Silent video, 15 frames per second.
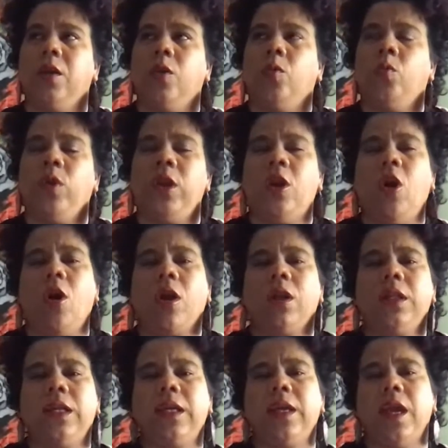we
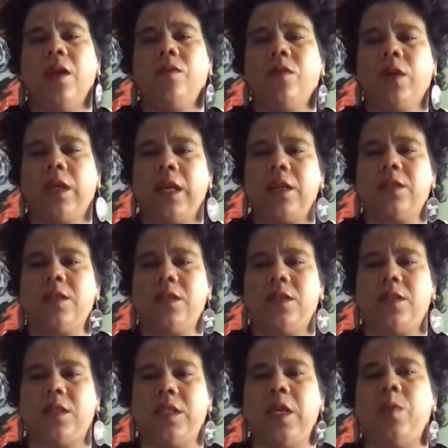hardly ever get to
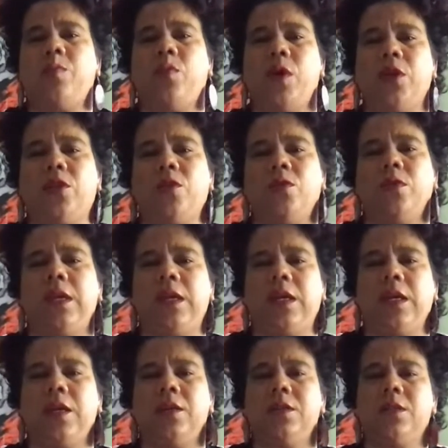see Puerto
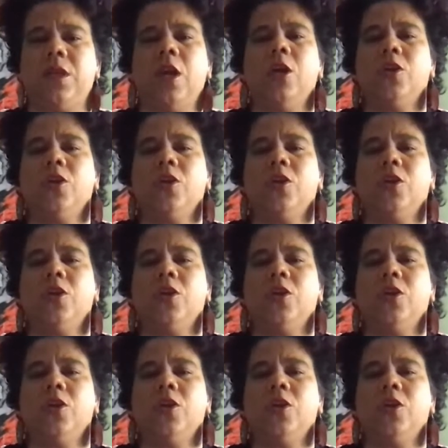Ricans